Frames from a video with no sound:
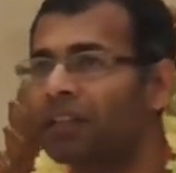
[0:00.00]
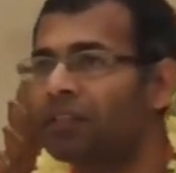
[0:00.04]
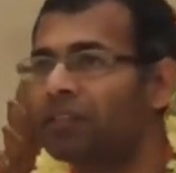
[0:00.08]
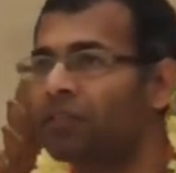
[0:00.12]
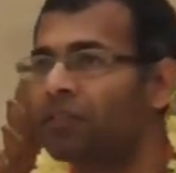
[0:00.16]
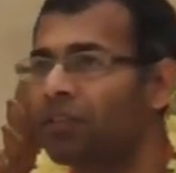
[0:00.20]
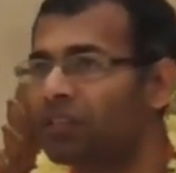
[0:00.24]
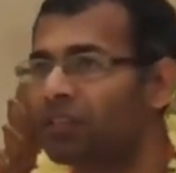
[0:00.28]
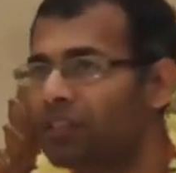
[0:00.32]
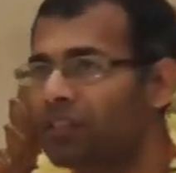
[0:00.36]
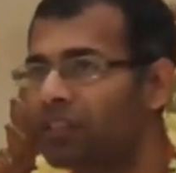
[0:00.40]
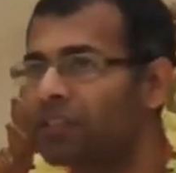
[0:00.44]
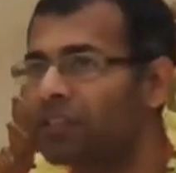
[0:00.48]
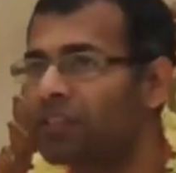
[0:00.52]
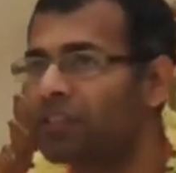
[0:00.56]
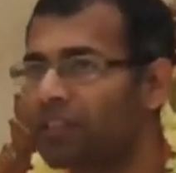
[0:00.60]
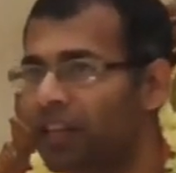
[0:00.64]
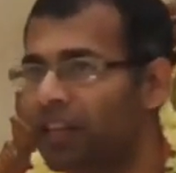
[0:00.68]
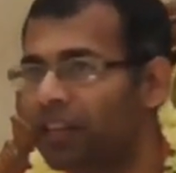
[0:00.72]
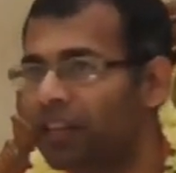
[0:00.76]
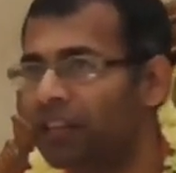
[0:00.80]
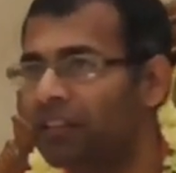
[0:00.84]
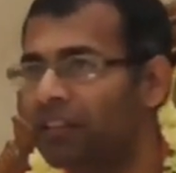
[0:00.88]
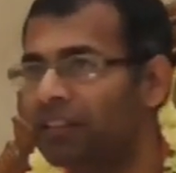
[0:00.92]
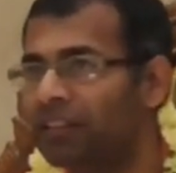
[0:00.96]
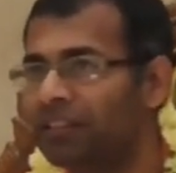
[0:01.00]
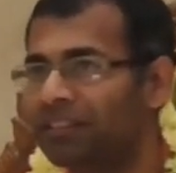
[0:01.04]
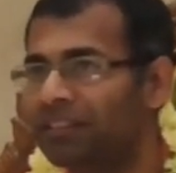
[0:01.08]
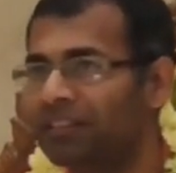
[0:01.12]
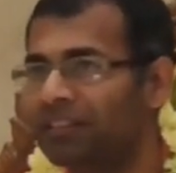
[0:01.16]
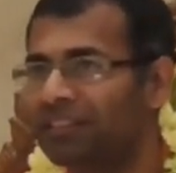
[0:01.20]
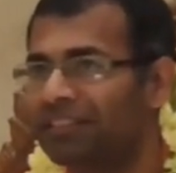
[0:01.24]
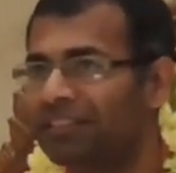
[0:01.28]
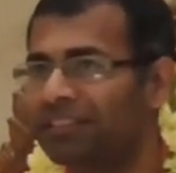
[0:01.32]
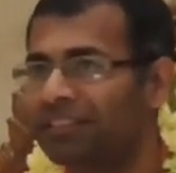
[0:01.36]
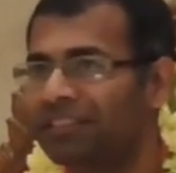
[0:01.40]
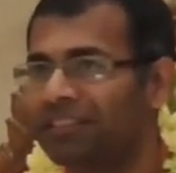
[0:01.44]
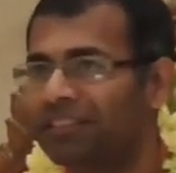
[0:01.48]
his nonsense child.
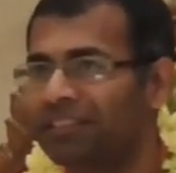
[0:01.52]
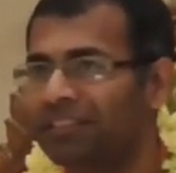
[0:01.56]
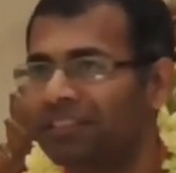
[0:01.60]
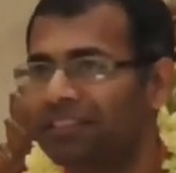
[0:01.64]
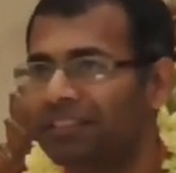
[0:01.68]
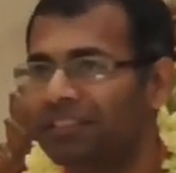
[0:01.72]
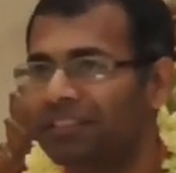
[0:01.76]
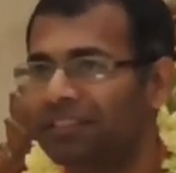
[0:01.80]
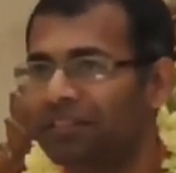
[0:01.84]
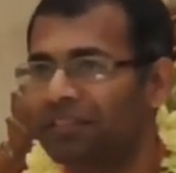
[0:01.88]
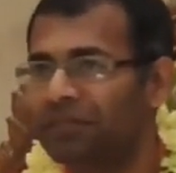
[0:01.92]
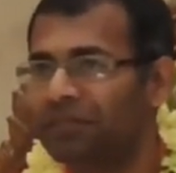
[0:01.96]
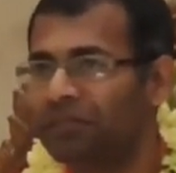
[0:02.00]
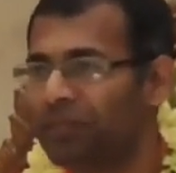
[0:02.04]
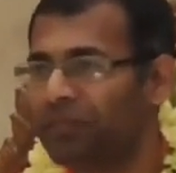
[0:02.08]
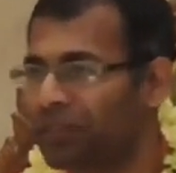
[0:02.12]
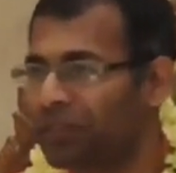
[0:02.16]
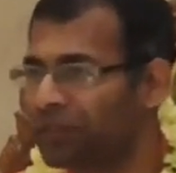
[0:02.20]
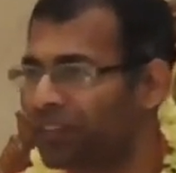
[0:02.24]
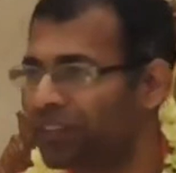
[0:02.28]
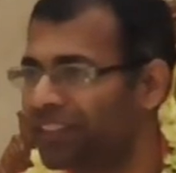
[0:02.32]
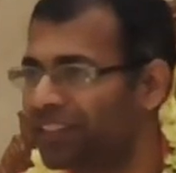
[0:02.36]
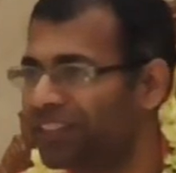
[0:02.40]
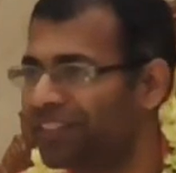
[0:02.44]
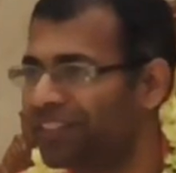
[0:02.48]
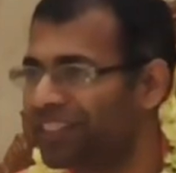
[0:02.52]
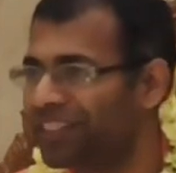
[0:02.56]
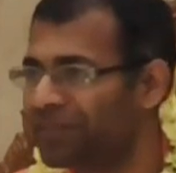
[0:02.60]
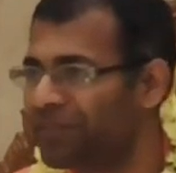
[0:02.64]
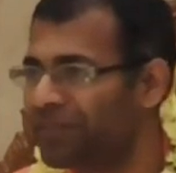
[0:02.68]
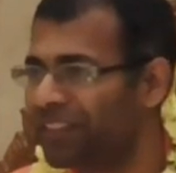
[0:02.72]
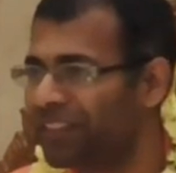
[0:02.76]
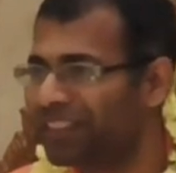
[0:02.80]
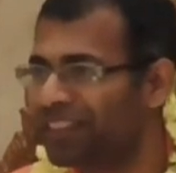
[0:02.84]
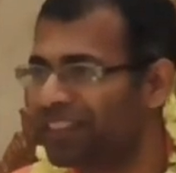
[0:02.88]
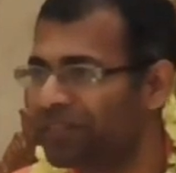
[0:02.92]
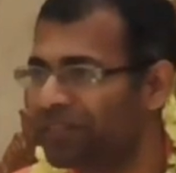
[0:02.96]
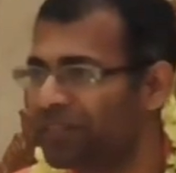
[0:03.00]
Maybe we
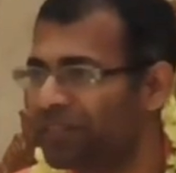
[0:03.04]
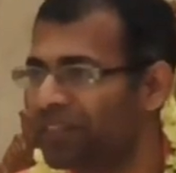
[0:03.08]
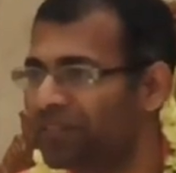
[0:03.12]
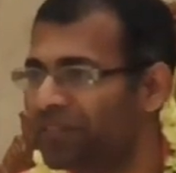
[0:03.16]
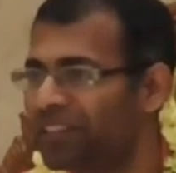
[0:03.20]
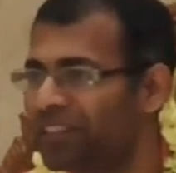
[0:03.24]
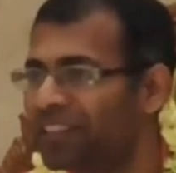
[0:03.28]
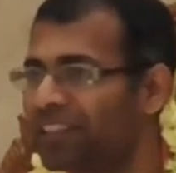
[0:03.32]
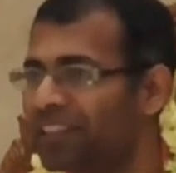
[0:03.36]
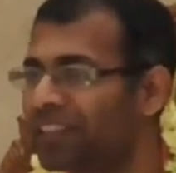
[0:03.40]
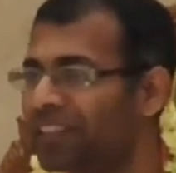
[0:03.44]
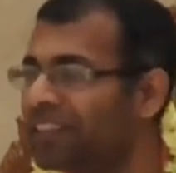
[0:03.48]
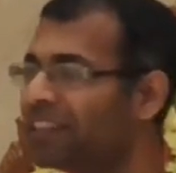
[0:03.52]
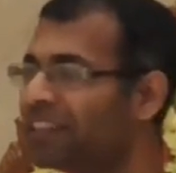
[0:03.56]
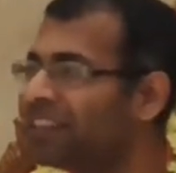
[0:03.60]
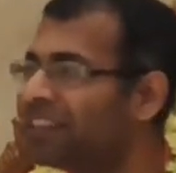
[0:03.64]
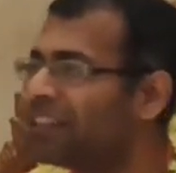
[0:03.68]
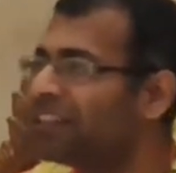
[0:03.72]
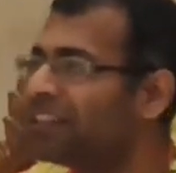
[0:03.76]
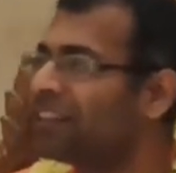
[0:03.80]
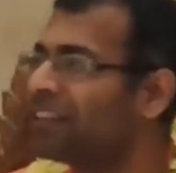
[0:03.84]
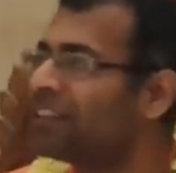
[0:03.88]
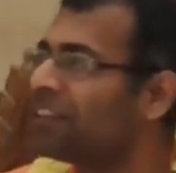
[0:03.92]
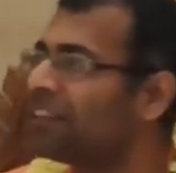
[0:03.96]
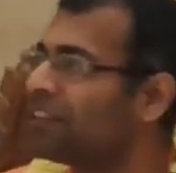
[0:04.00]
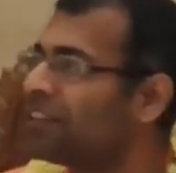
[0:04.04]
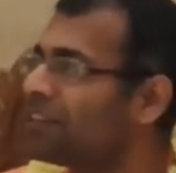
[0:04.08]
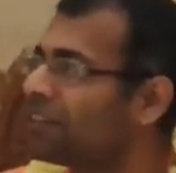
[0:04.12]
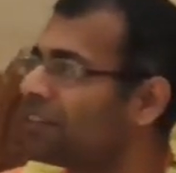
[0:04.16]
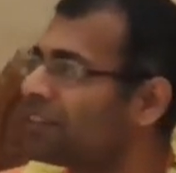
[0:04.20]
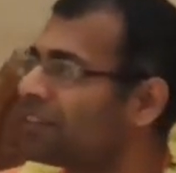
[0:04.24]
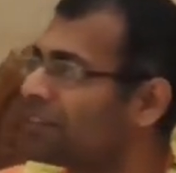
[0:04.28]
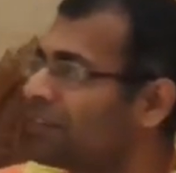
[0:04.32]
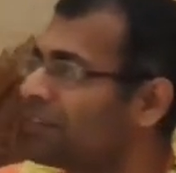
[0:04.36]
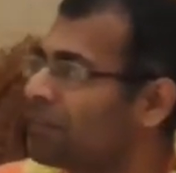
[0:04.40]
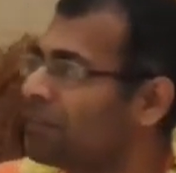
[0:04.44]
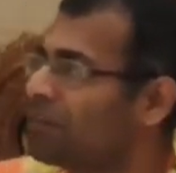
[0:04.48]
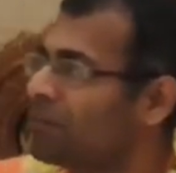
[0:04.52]
mess up everything.
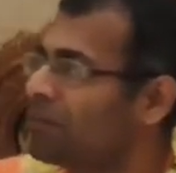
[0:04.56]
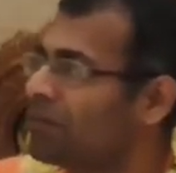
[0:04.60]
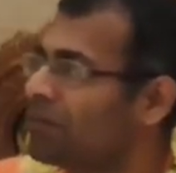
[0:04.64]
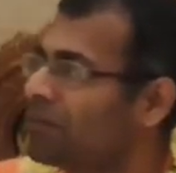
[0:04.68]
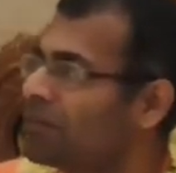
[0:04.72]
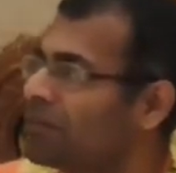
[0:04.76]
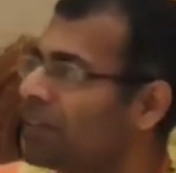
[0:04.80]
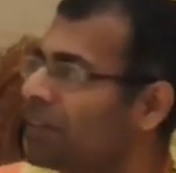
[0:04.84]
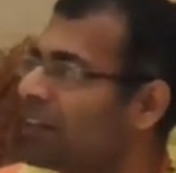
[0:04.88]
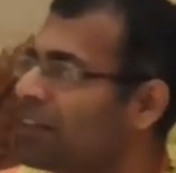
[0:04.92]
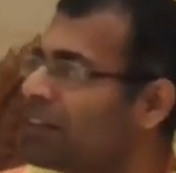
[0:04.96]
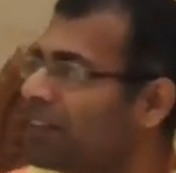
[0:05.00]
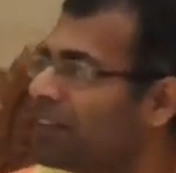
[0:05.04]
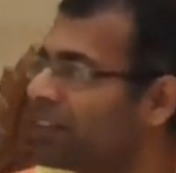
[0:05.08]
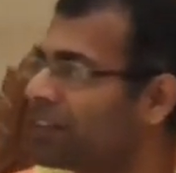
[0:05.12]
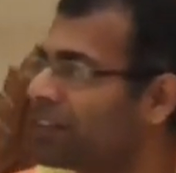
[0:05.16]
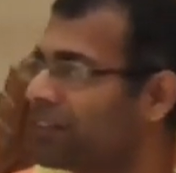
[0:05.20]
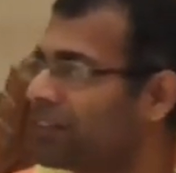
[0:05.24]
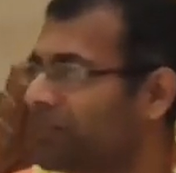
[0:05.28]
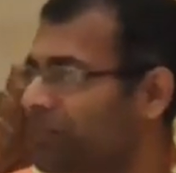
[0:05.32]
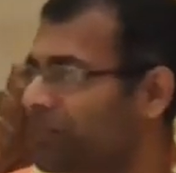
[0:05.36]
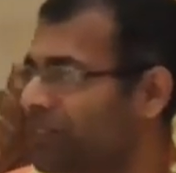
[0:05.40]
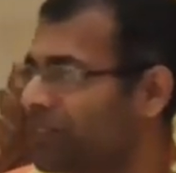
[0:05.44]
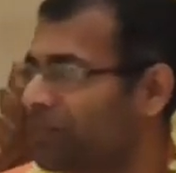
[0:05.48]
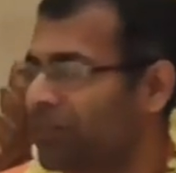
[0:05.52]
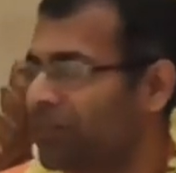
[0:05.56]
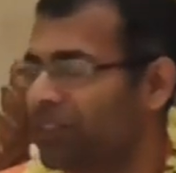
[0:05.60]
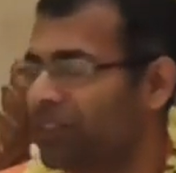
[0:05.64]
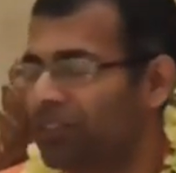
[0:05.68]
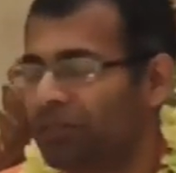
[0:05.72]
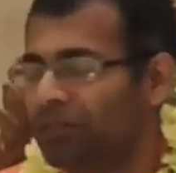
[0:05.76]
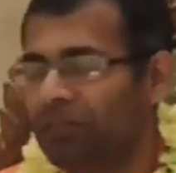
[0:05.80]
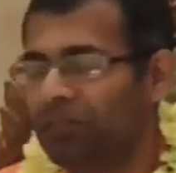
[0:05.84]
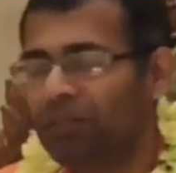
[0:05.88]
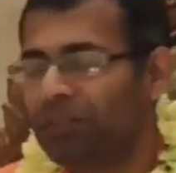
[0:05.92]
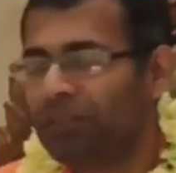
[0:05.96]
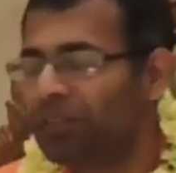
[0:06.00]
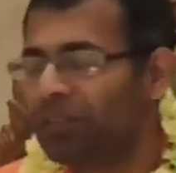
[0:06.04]
So we
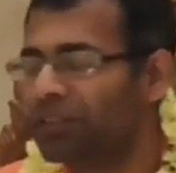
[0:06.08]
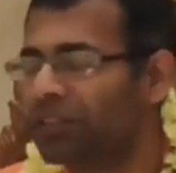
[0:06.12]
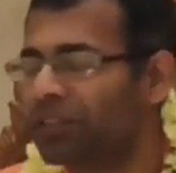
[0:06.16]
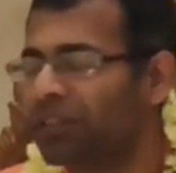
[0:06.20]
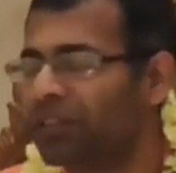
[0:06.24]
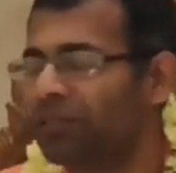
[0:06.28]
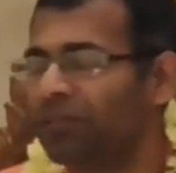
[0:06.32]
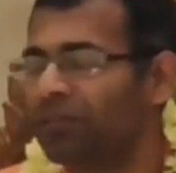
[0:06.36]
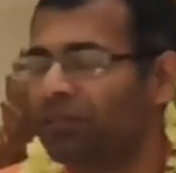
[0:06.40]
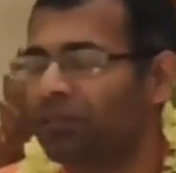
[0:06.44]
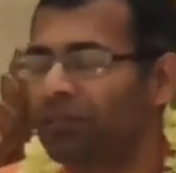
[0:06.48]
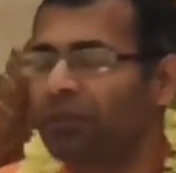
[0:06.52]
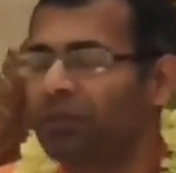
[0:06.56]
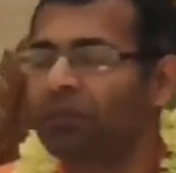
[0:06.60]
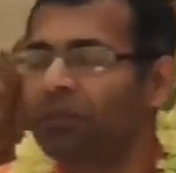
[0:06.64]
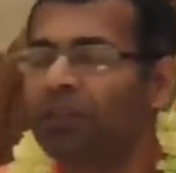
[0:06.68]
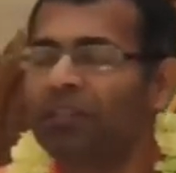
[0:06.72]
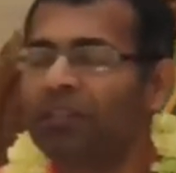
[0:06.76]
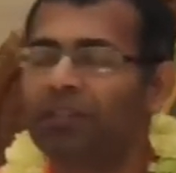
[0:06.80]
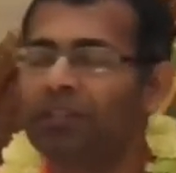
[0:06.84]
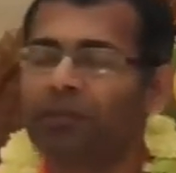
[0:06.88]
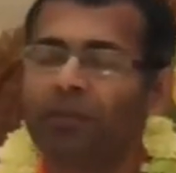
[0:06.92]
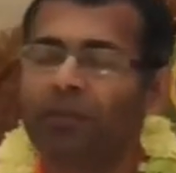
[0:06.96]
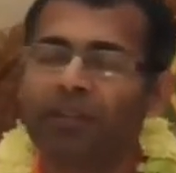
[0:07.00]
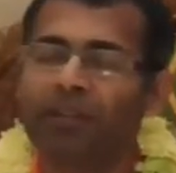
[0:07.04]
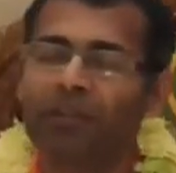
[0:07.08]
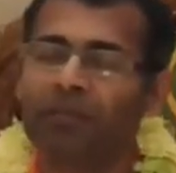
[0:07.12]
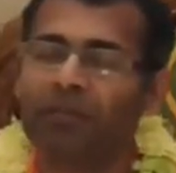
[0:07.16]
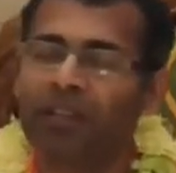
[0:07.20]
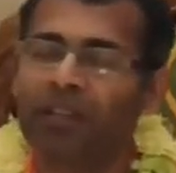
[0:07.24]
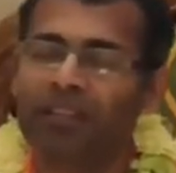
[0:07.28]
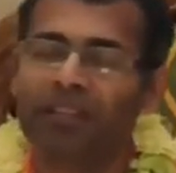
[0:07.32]
want to serve him. Who doesn't want a